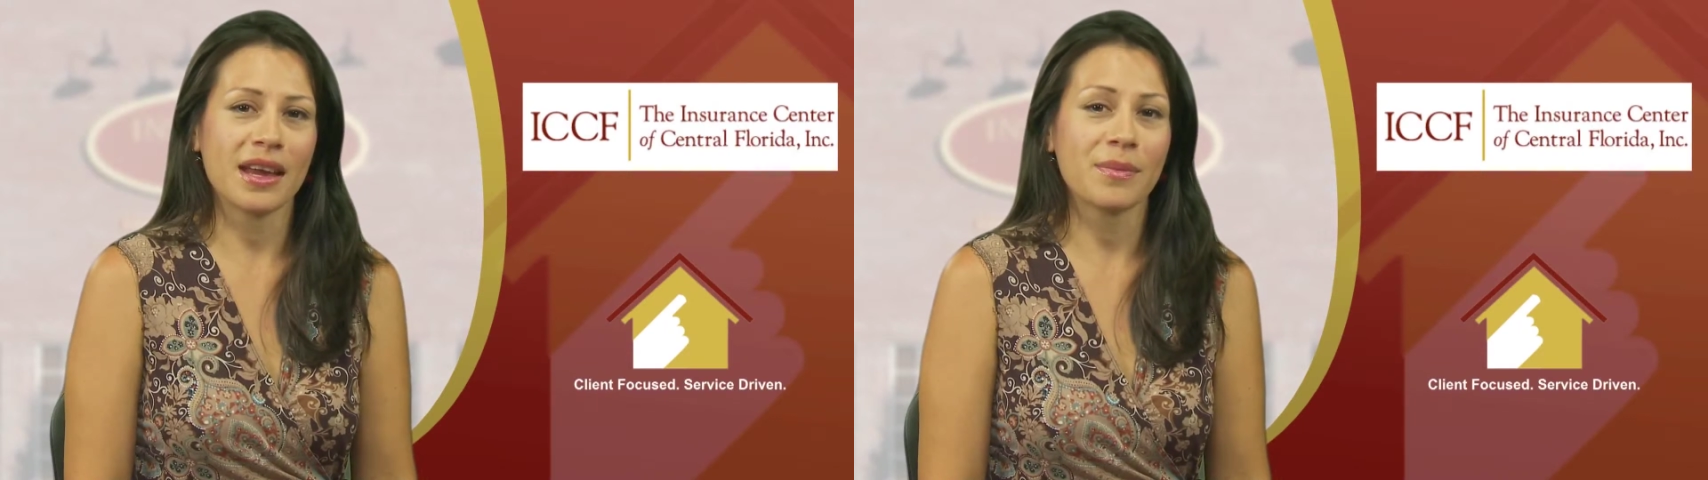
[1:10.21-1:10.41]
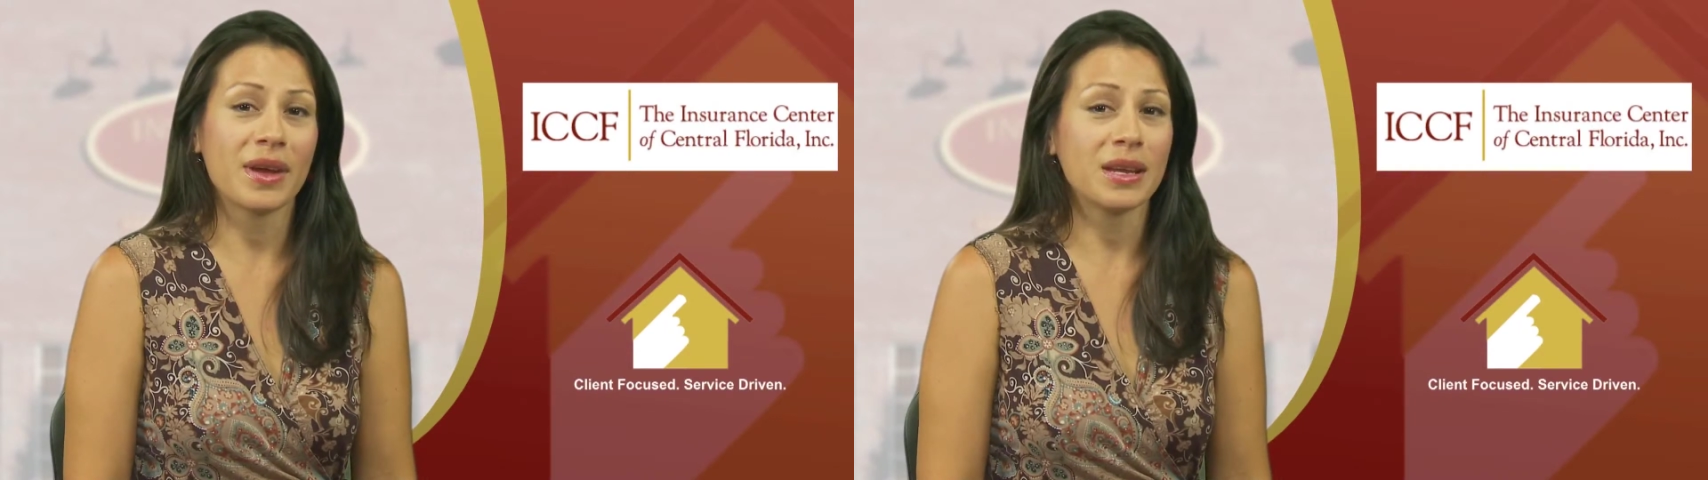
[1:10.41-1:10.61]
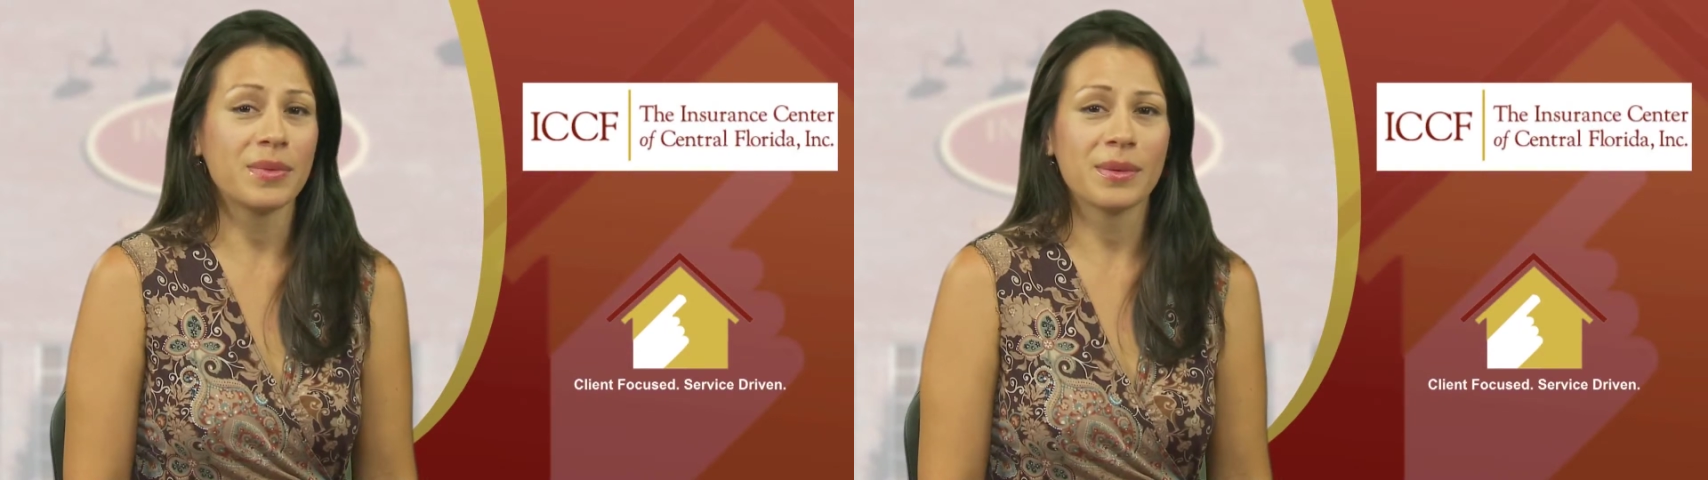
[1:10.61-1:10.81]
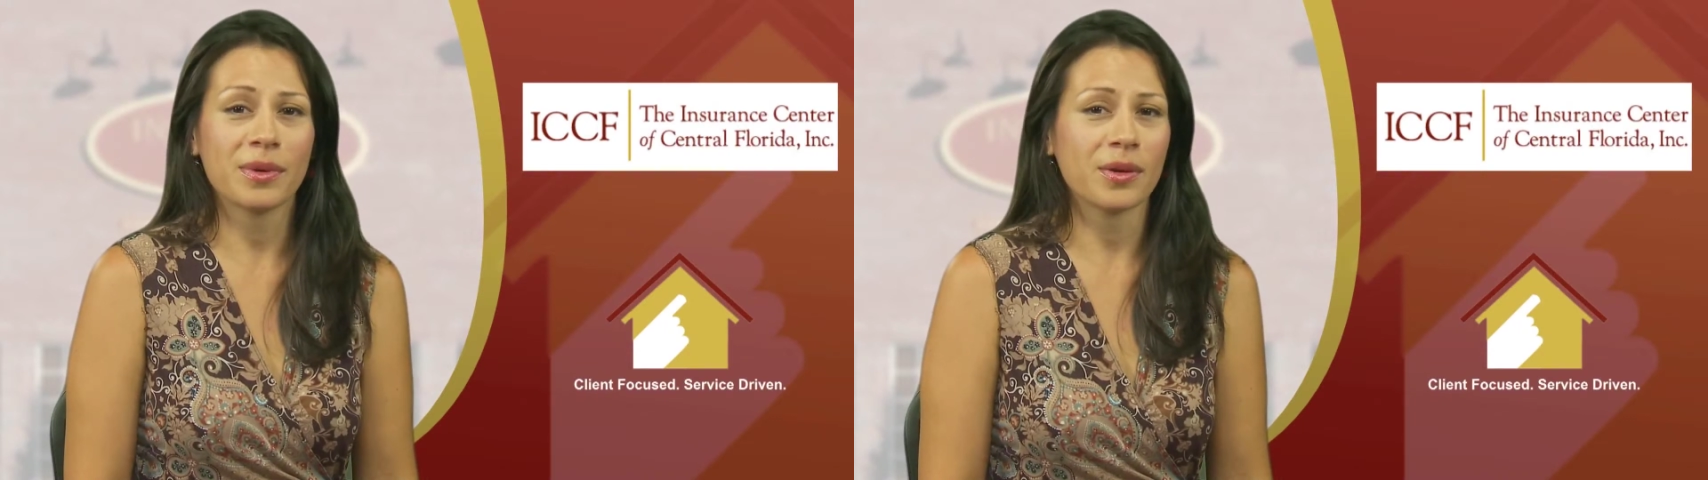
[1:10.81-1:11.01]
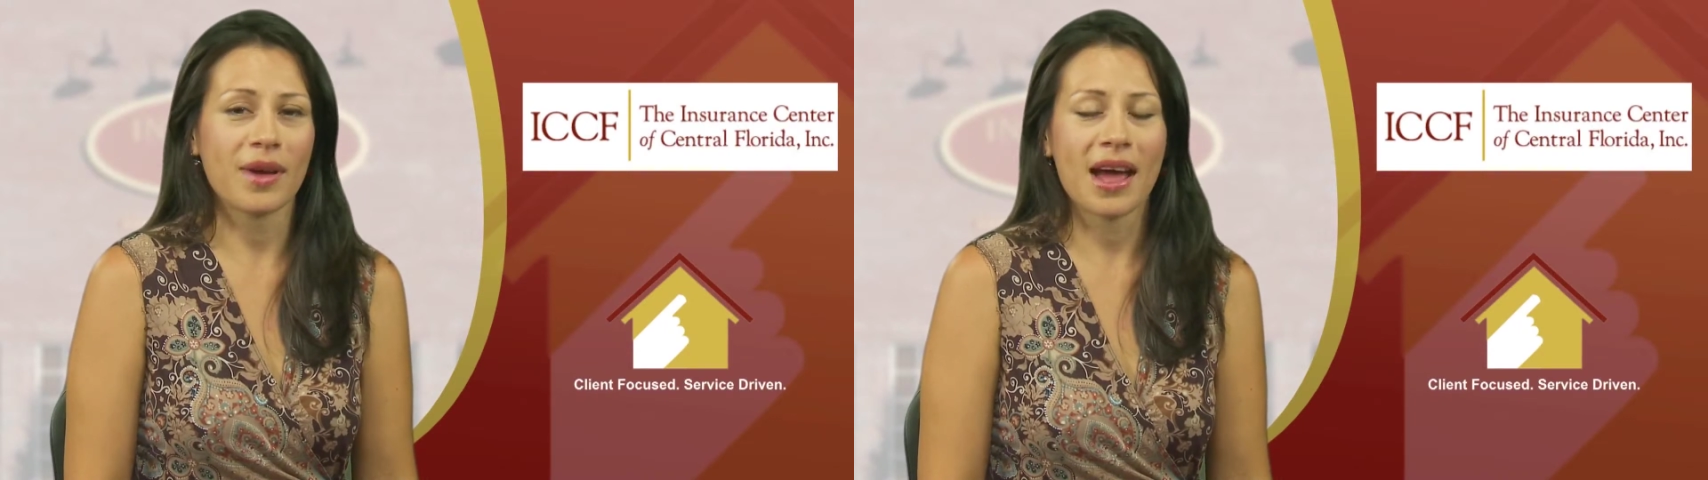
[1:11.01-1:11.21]
and many
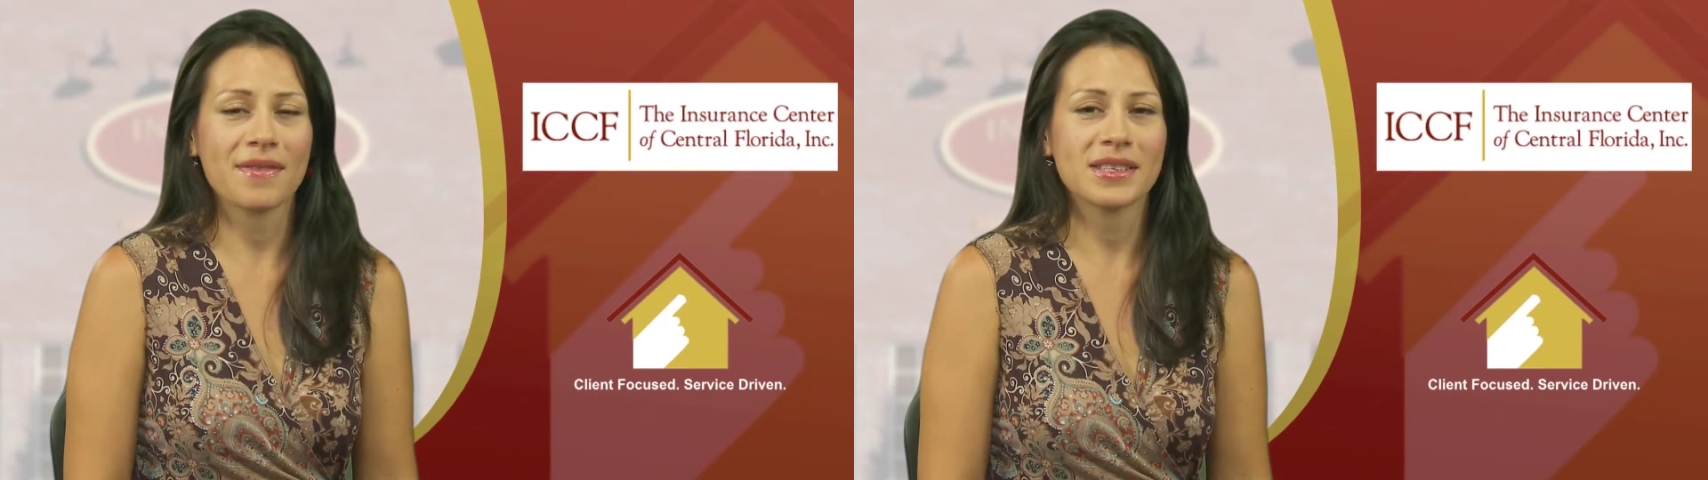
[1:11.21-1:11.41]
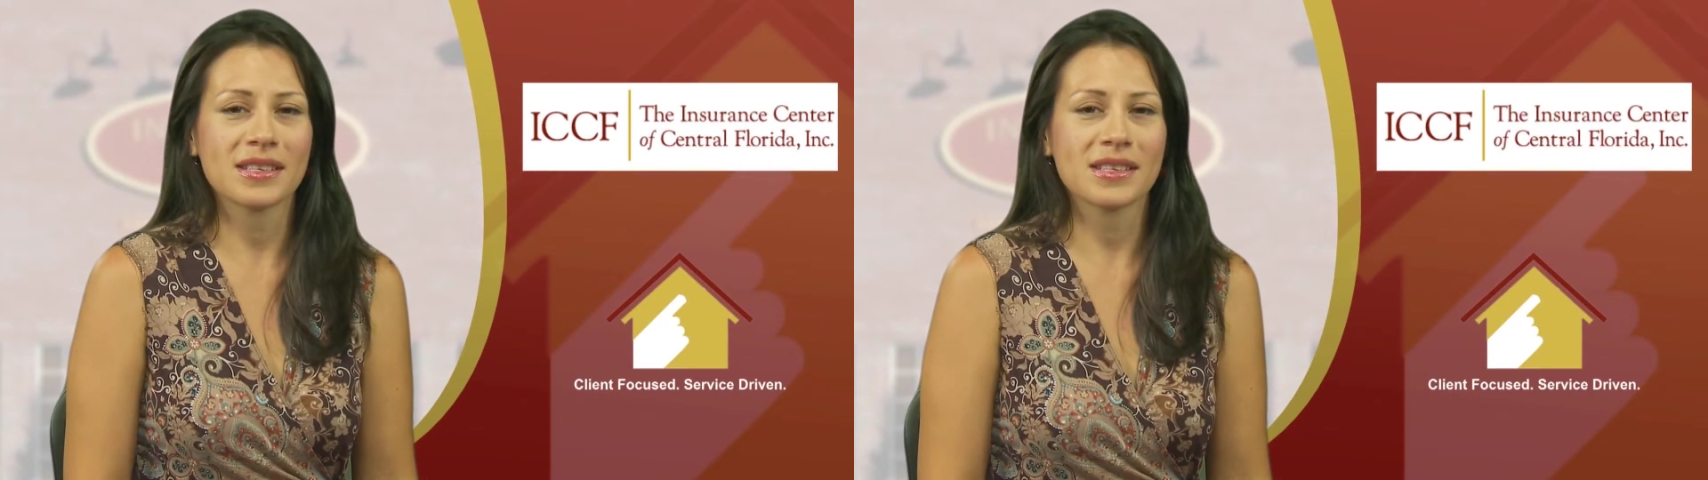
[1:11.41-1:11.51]
people don't have the